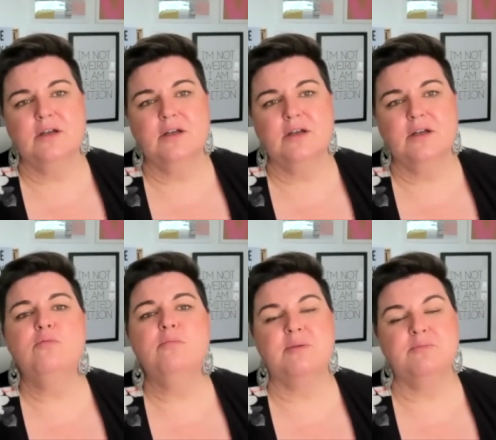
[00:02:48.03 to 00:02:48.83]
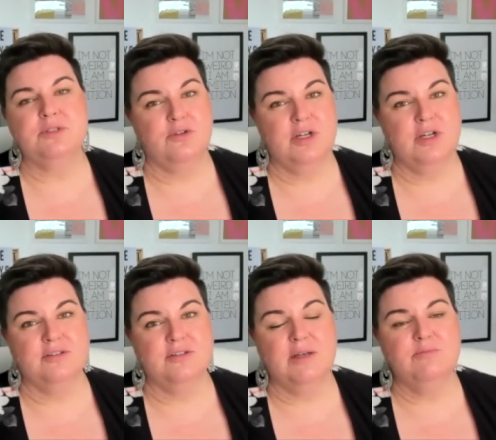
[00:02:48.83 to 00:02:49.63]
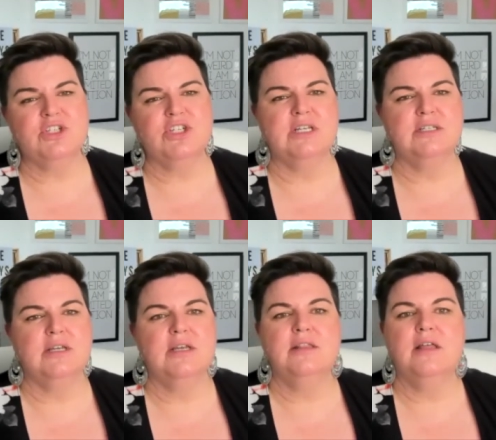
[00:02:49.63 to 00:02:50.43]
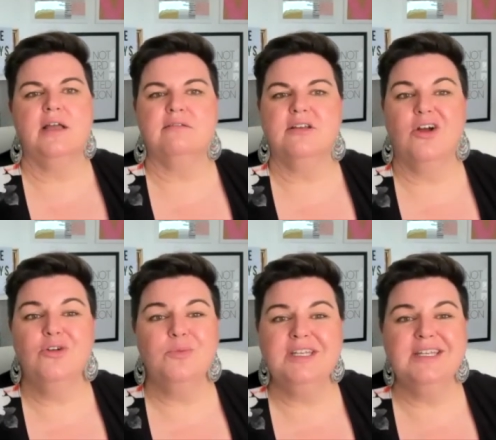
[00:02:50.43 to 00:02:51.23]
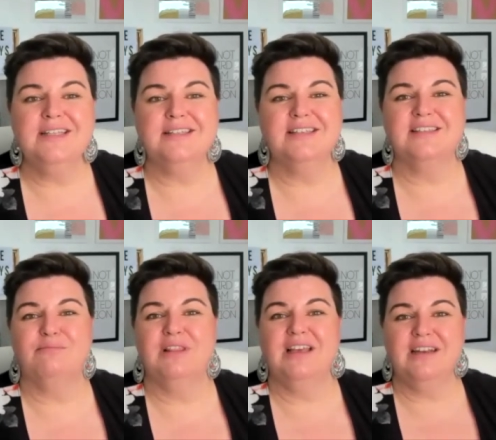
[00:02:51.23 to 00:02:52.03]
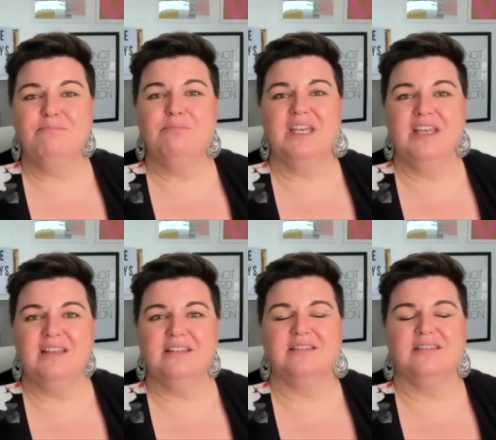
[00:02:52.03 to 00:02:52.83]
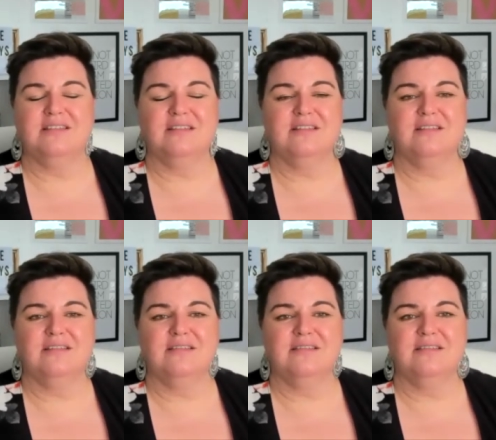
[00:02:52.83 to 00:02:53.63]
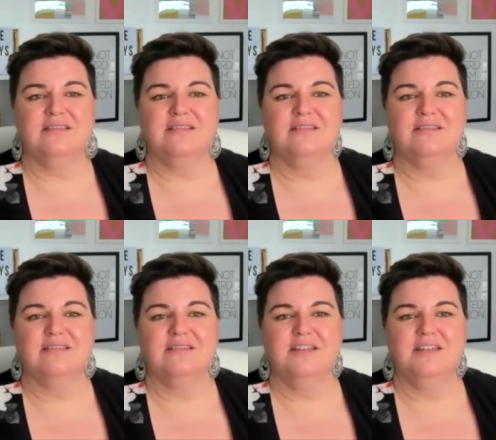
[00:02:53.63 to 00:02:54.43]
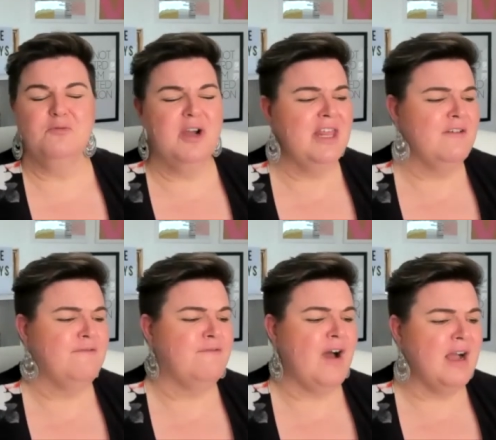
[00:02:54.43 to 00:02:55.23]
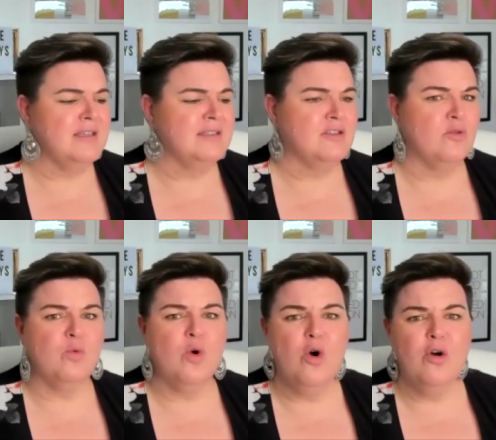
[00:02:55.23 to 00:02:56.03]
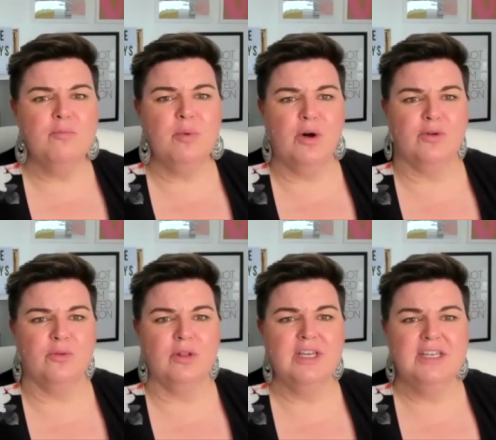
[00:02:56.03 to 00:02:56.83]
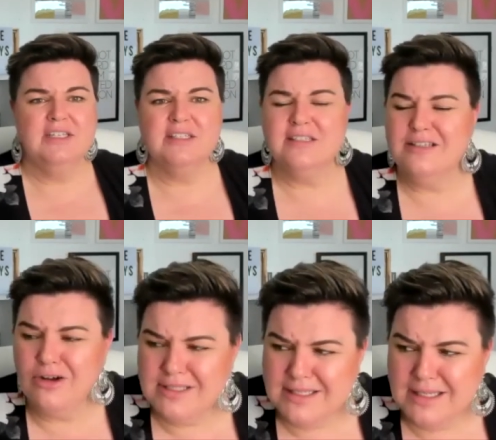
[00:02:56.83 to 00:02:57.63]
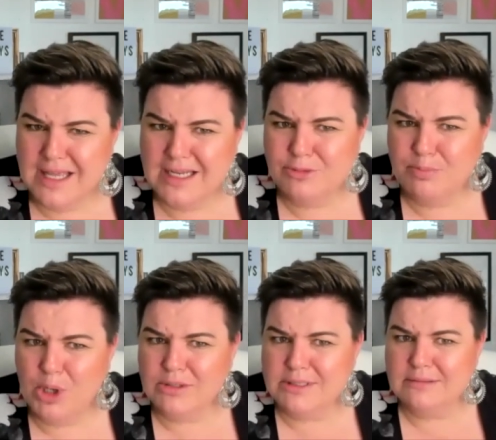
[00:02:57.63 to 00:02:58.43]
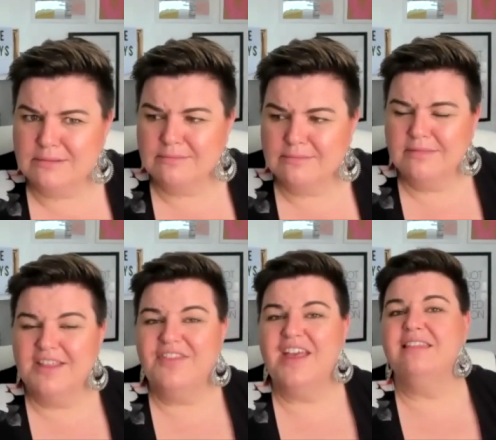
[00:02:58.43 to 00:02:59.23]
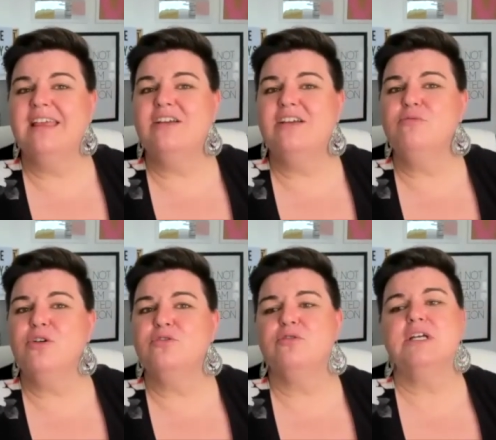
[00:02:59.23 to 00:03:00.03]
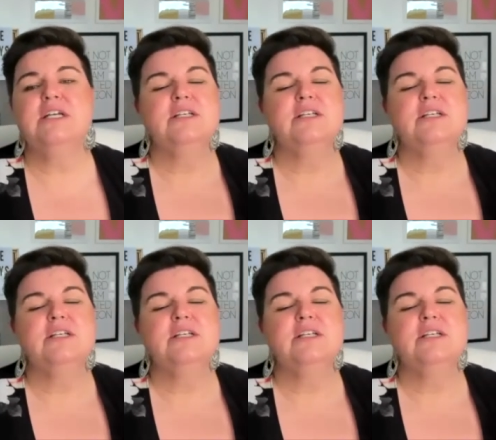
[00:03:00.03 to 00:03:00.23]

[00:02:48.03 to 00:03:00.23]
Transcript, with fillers: All mums agree on some shit, like combing nits is the bloody pits. And where the fuck is the water bottle? Your socks, your lunchbox, and that Lego model.